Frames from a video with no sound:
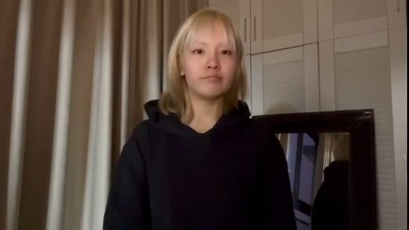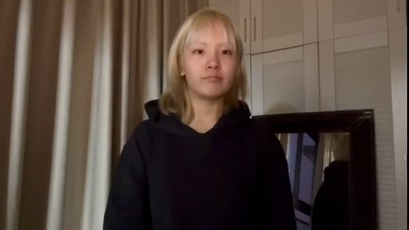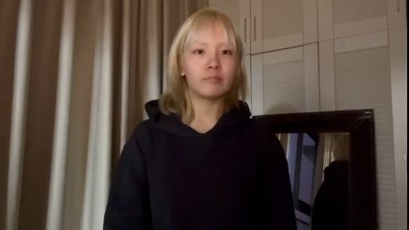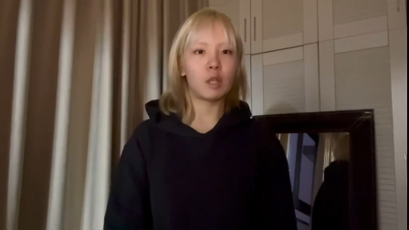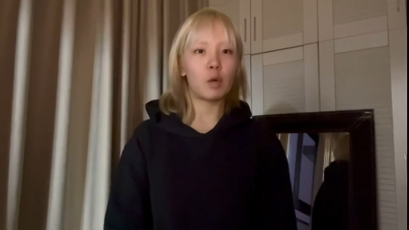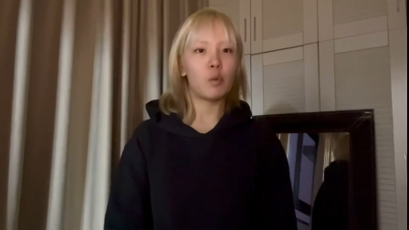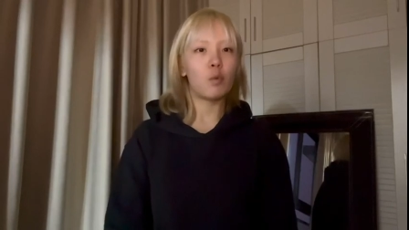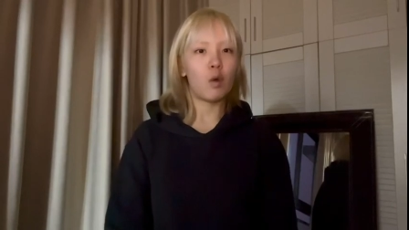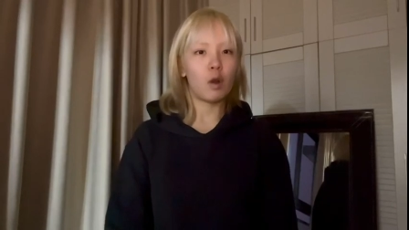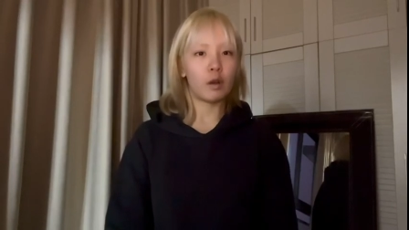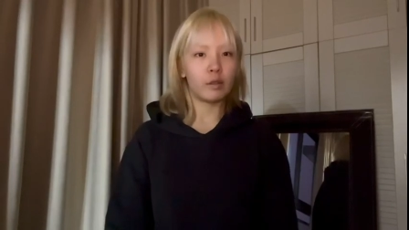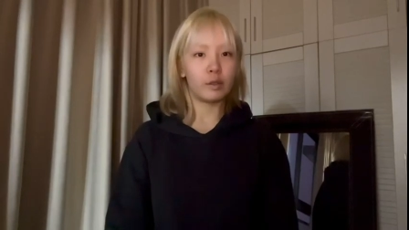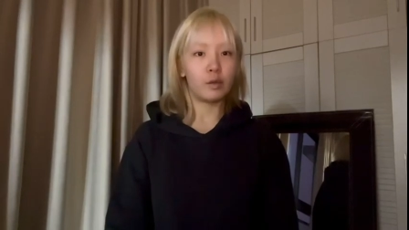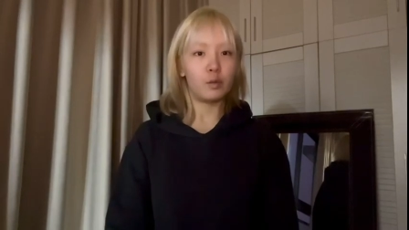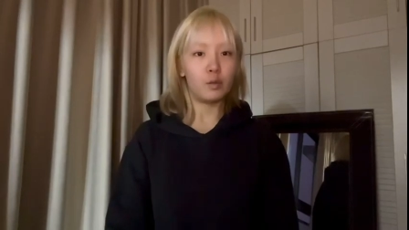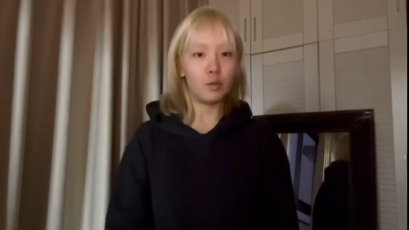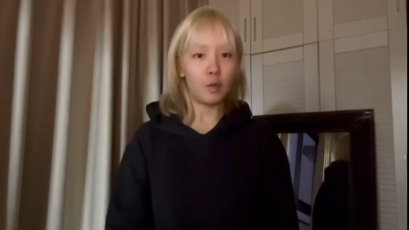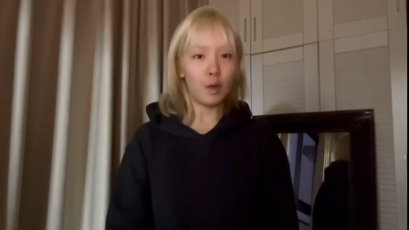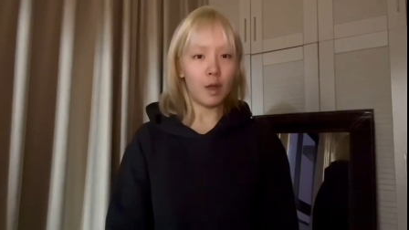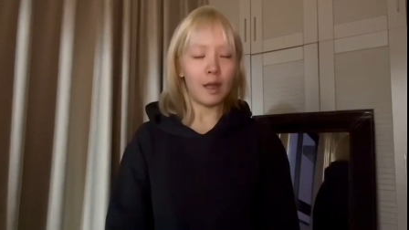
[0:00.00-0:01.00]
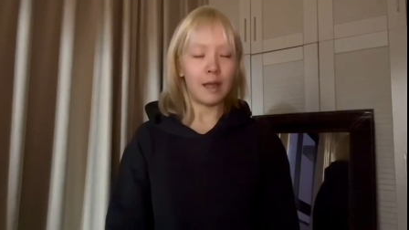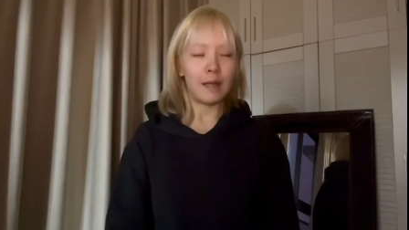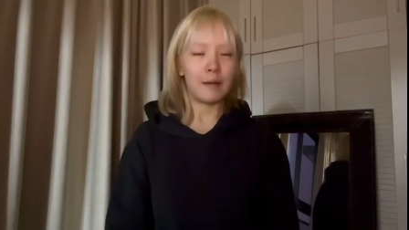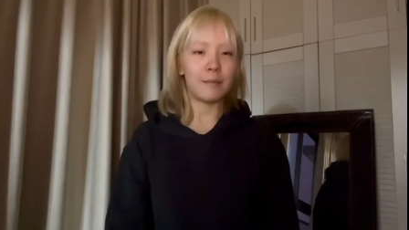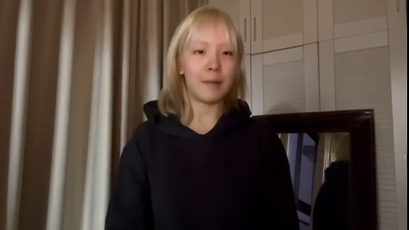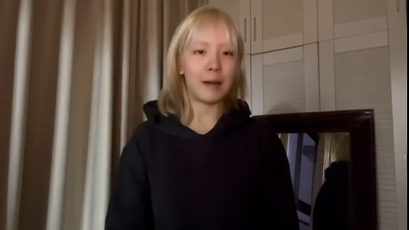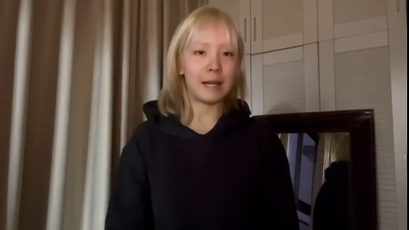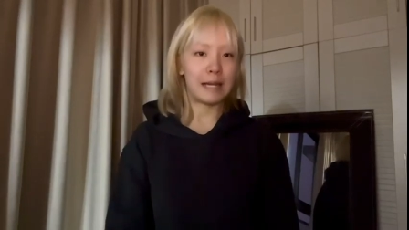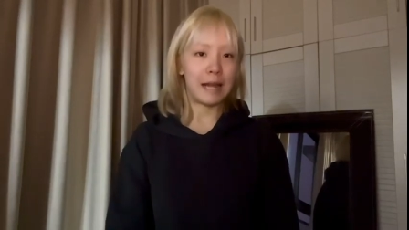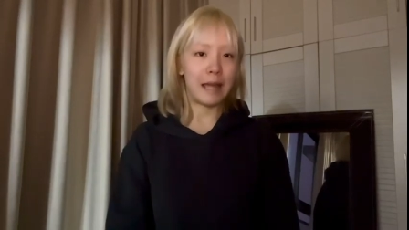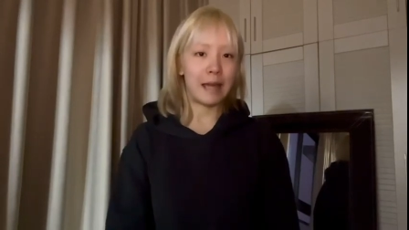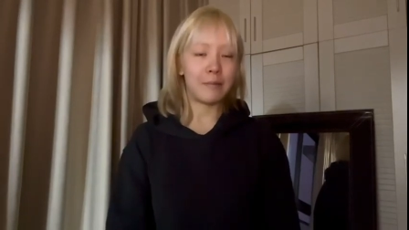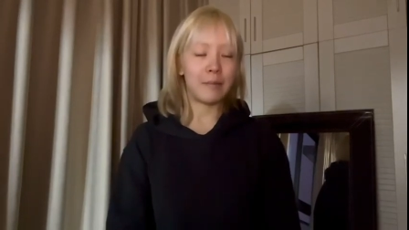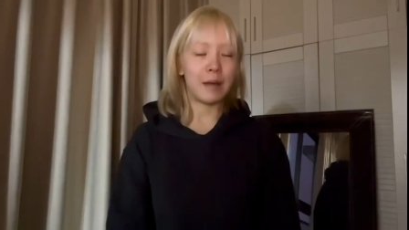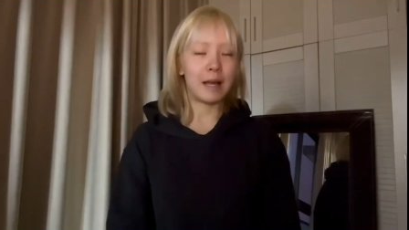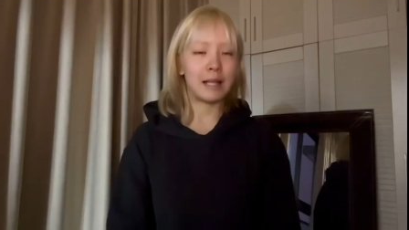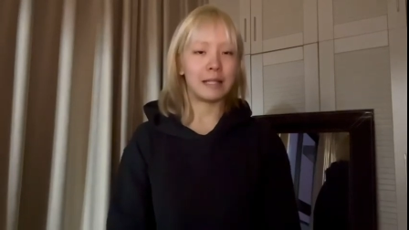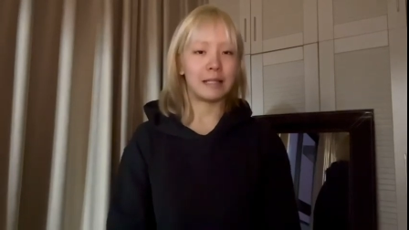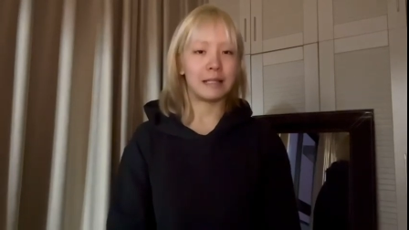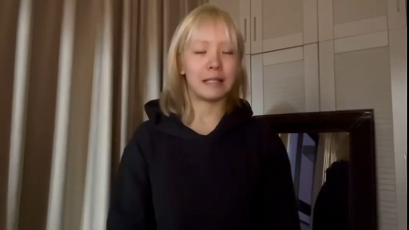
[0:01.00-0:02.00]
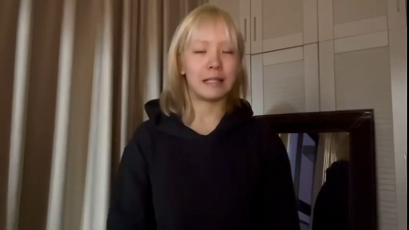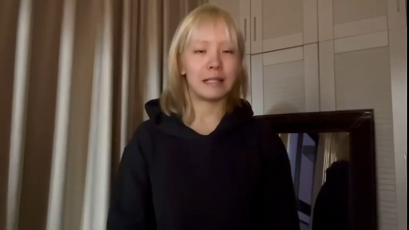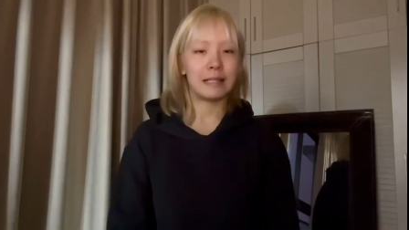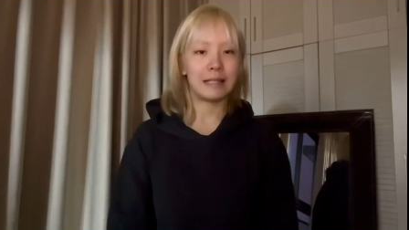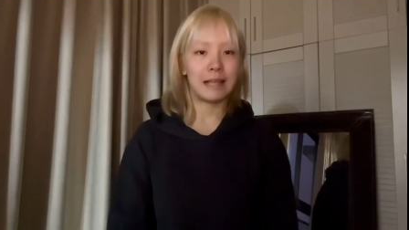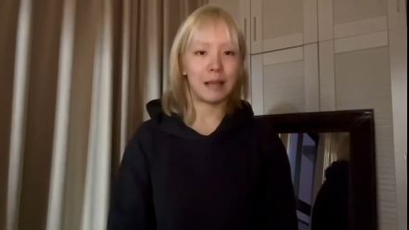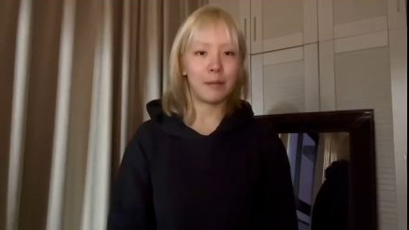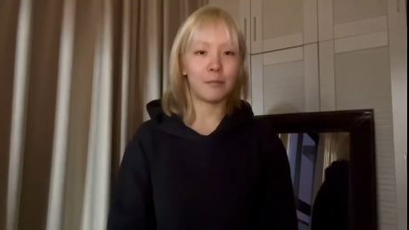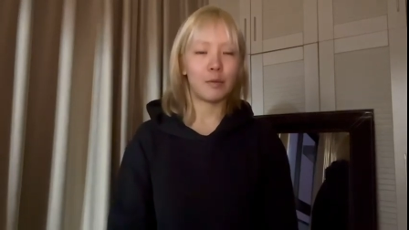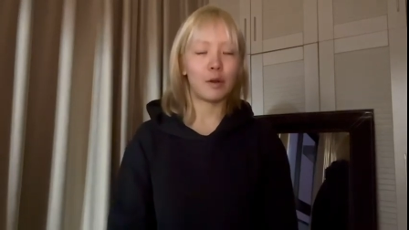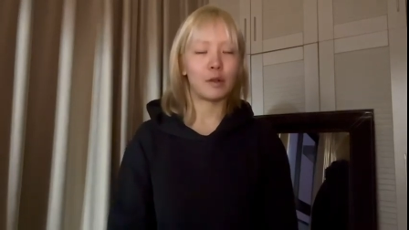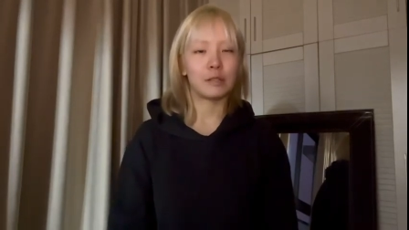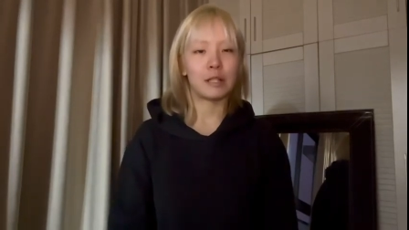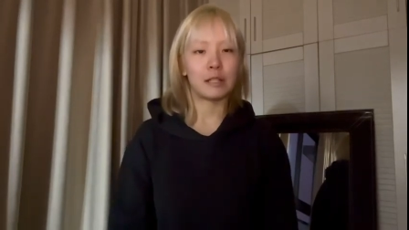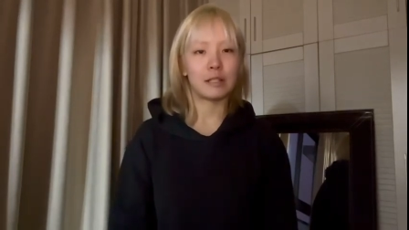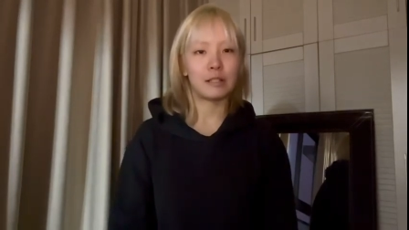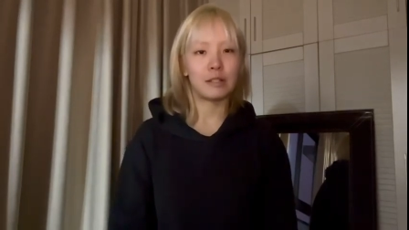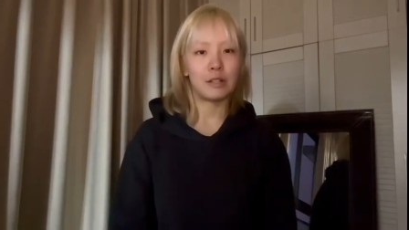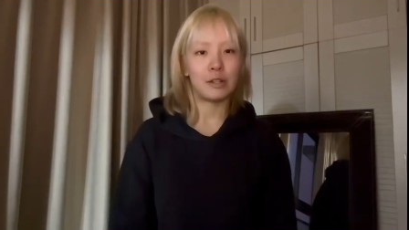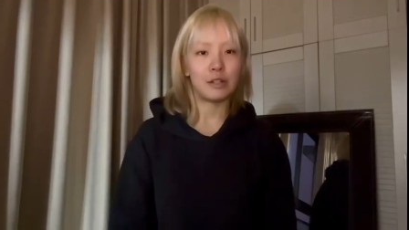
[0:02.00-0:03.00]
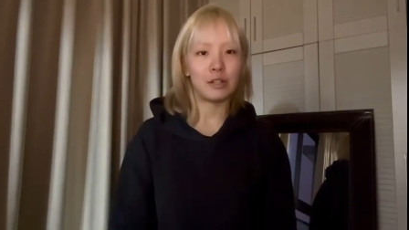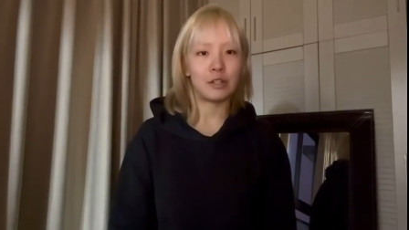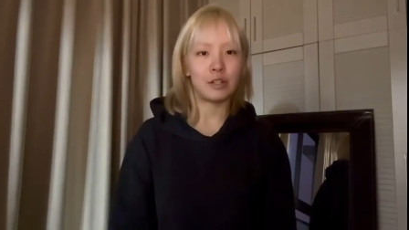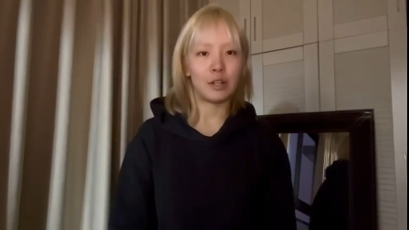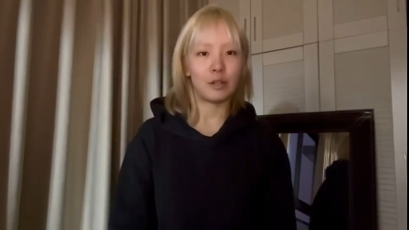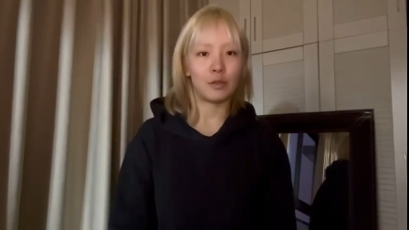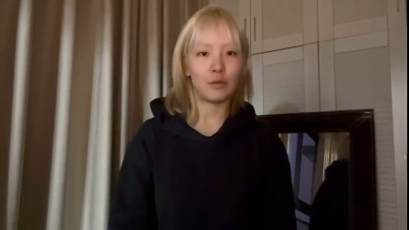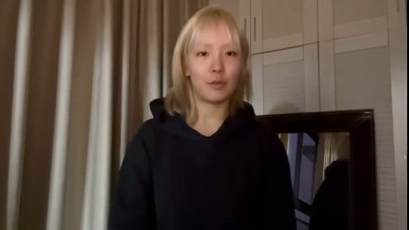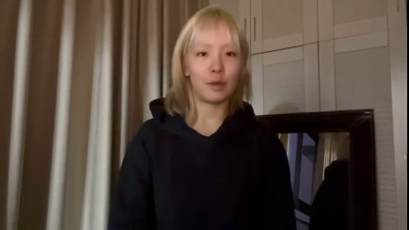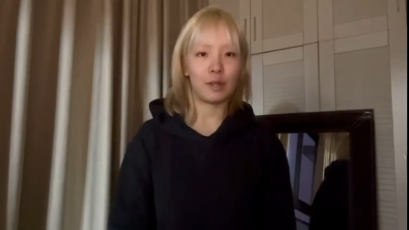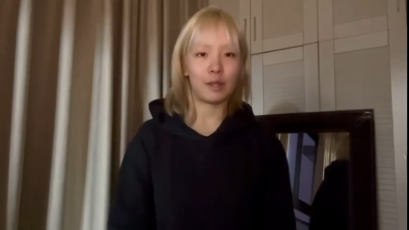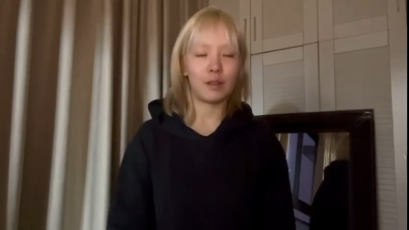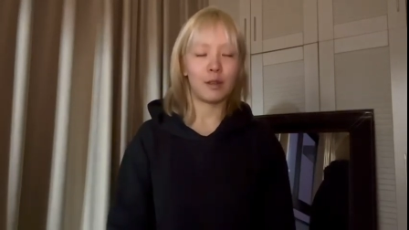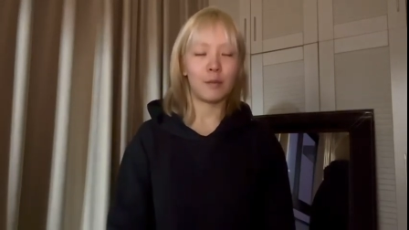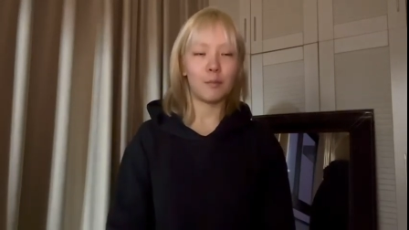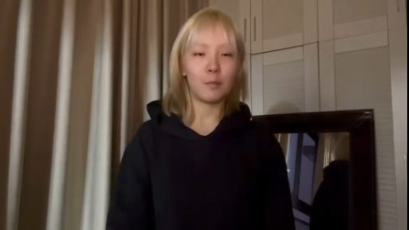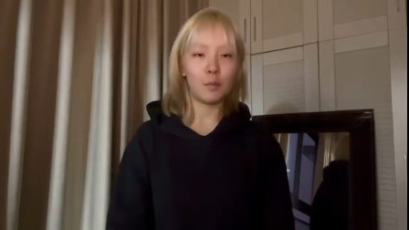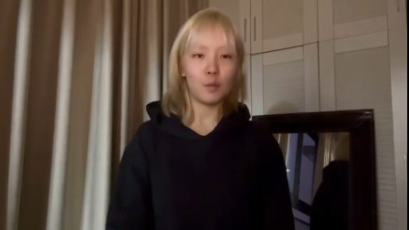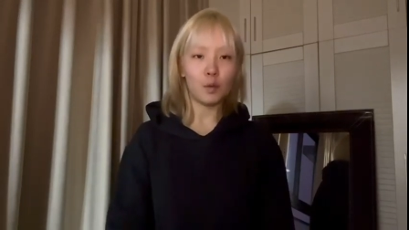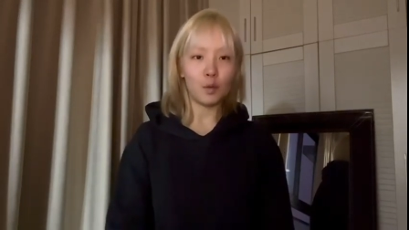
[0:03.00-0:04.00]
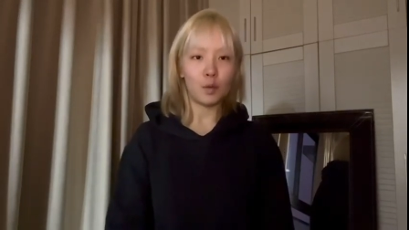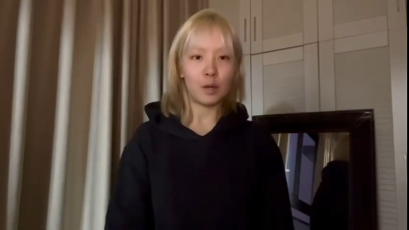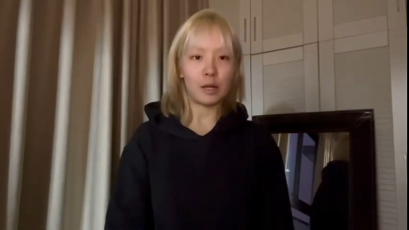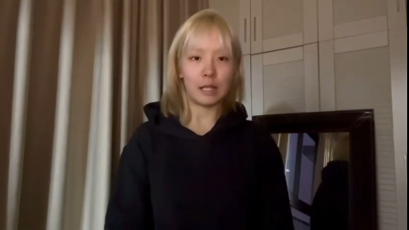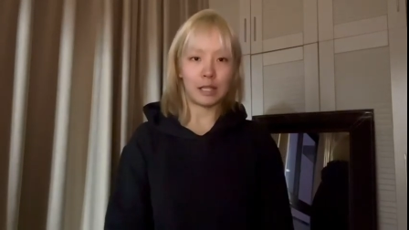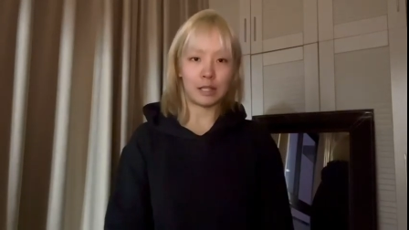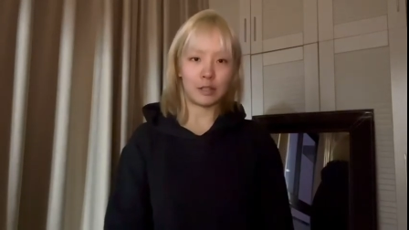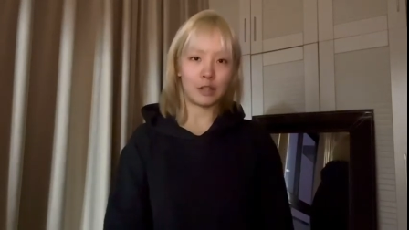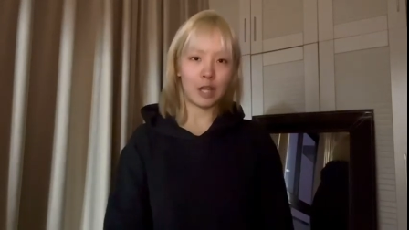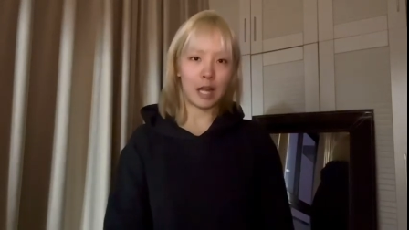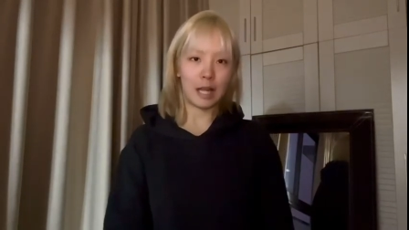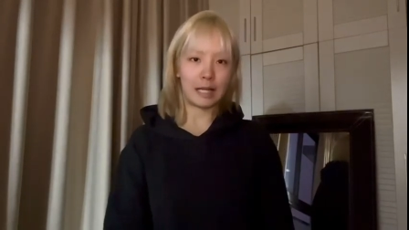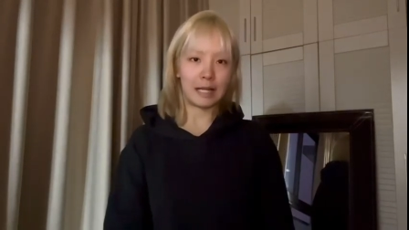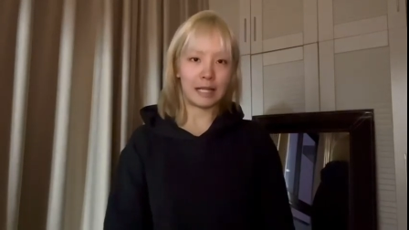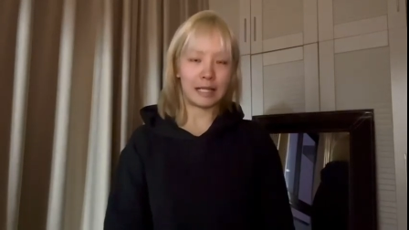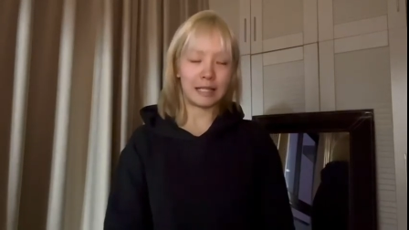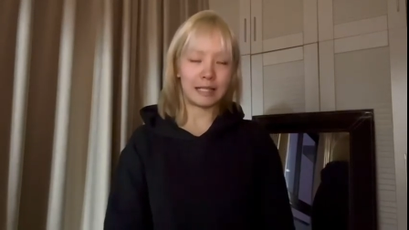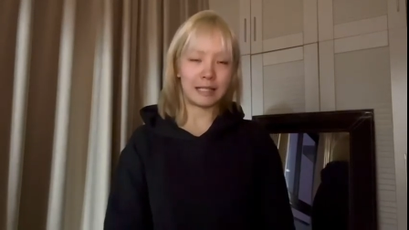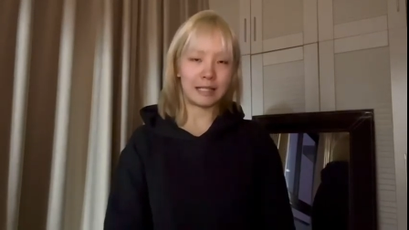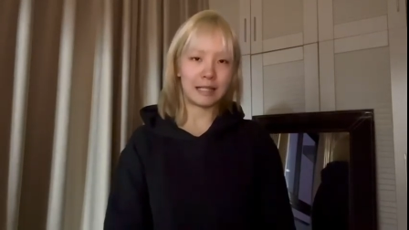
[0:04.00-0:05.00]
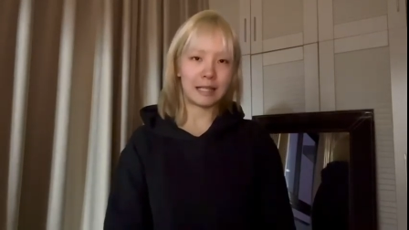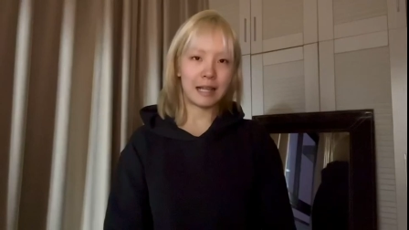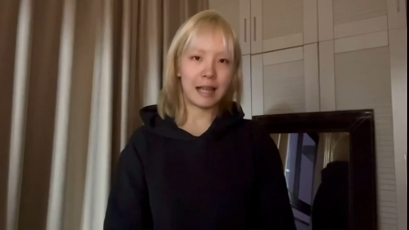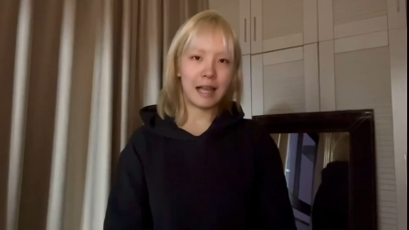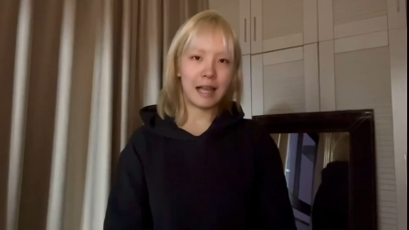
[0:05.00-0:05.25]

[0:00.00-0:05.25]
the word Yue in my name has the same pronunciation with the moon in Chinese.